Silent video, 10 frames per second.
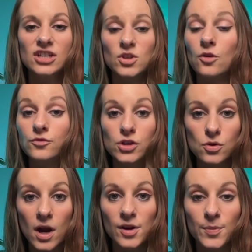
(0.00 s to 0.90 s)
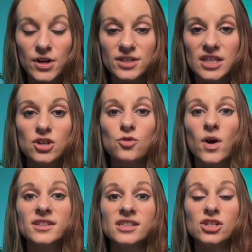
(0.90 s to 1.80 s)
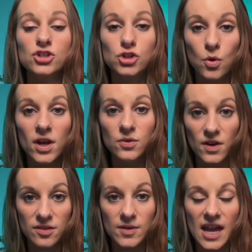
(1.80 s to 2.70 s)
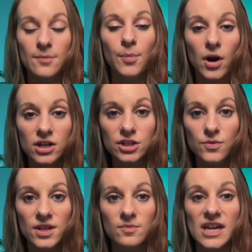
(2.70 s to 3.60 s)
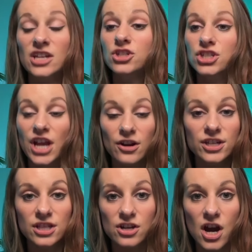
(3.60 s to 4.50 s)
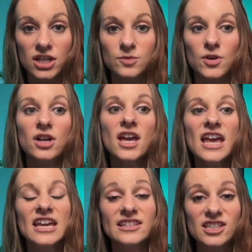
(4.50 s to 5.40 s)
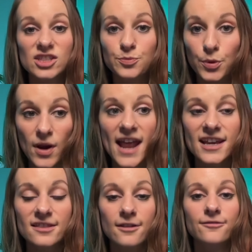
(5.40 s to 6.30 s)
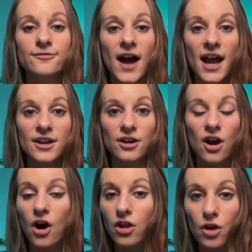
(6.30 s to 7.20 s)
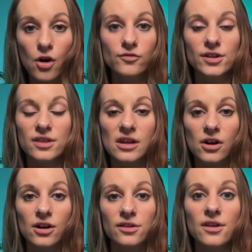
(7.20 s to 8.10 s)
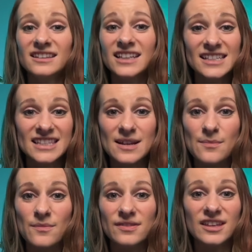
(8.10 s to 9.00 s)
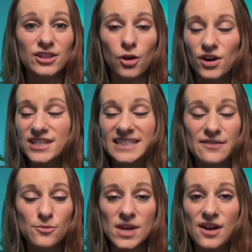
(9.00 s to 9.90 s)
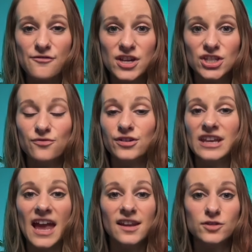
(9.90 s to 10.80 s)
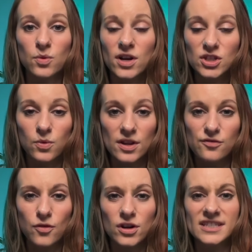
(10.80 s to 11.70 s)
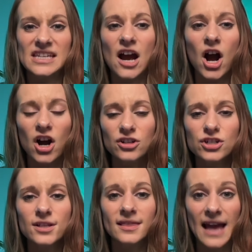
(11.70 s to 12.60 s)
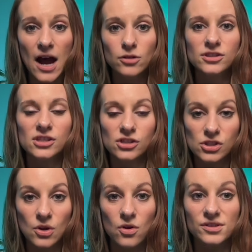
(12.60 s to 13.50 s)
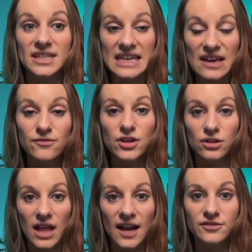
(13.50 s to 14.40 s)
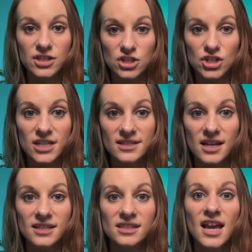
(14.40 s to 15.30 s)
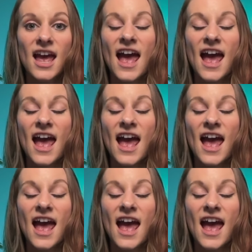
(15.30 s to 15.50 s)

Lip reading: So if you are a person who wants to join with me and partner with me in sharing the gospel, in spreading the fire all over the earth, listen, the Lord has given me a vision for the end of 2024 to see 100,000 souls give their lives to Jesus.